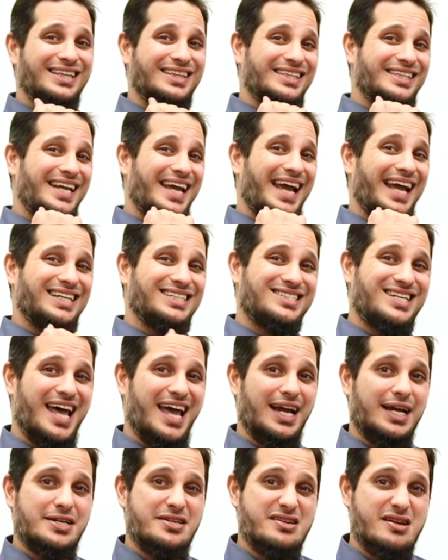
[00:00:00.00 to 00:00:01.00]
the
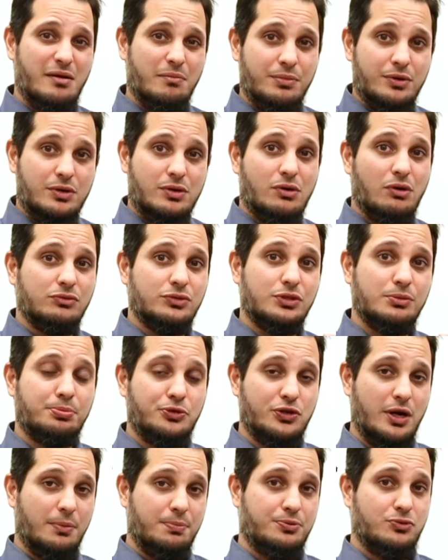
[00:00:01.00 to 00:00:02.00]
exact number on the
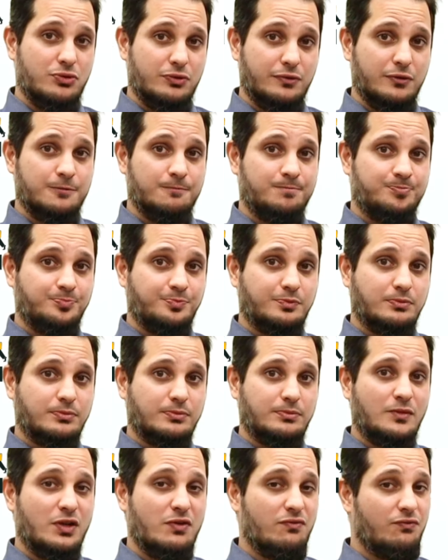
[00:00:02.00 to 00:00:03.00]
pre-approval.
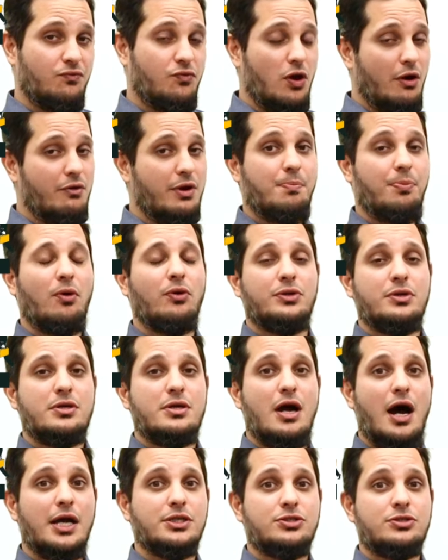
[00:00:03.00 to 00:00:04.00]
Very important,
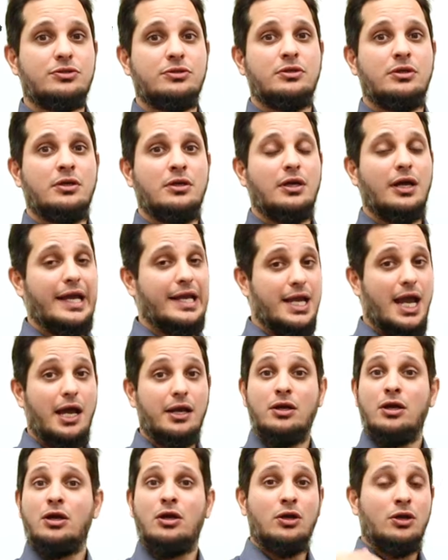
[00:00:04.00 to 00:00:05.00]
guys.
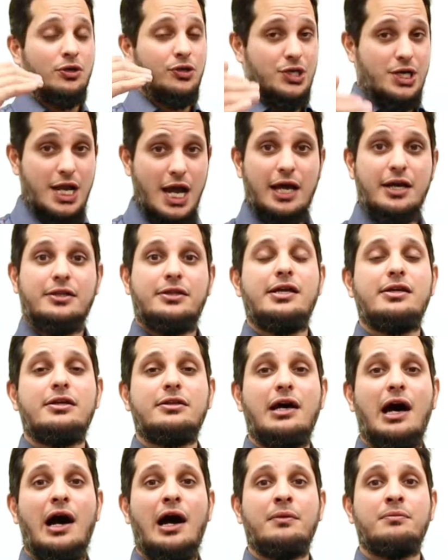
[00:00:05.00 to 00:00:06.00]
Again, you got to take the
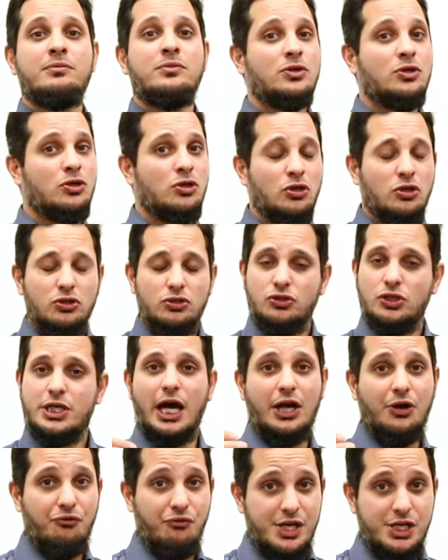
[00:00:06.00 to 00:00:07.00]
time. You
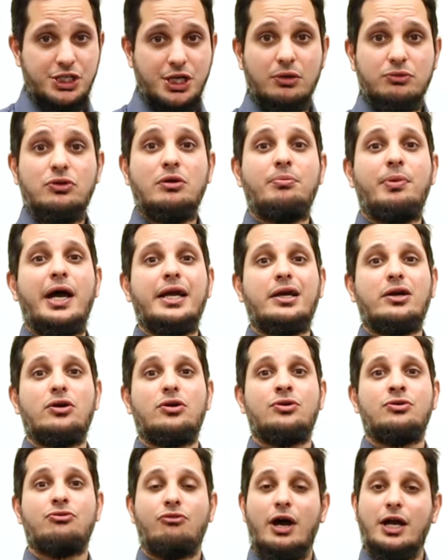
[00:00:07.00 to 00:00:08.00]
got to reach out to the
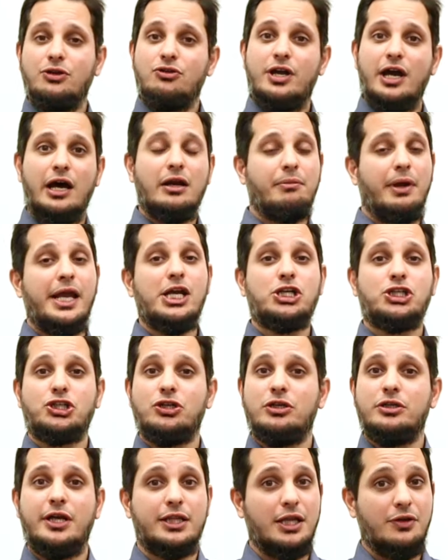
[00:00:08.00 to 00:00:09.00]
banker, right? You got to make
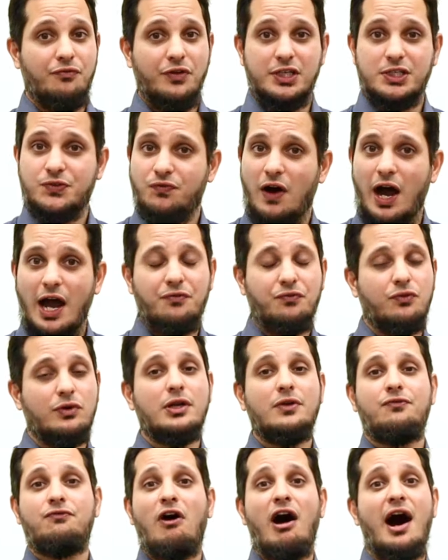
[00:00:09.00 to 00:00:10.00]
sure that if it's
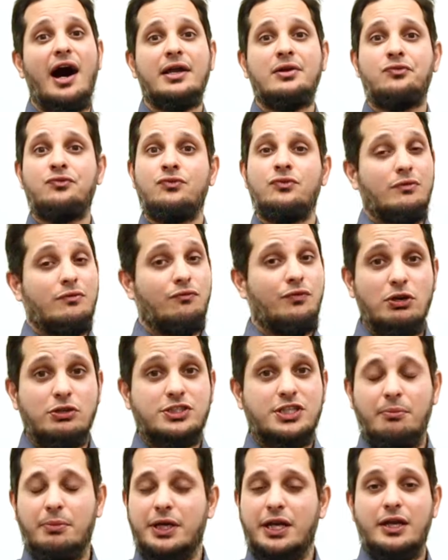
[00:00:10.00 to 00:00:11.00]
$525, we're not
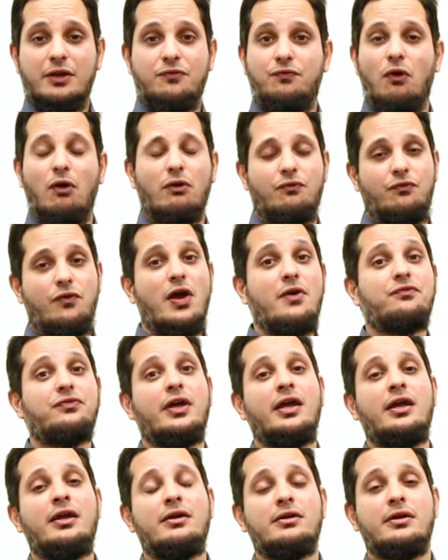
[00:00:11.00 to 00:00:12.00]
submitting
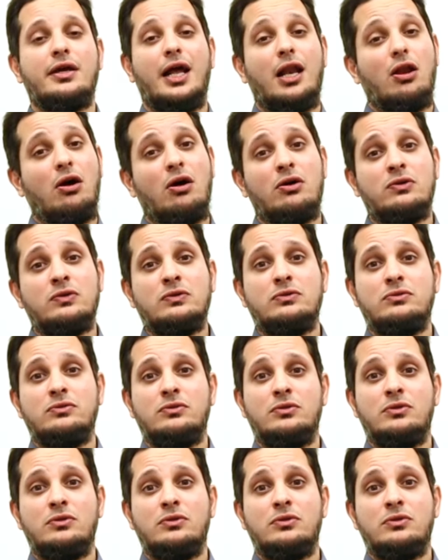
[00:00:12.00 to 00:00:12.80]
$450, hello,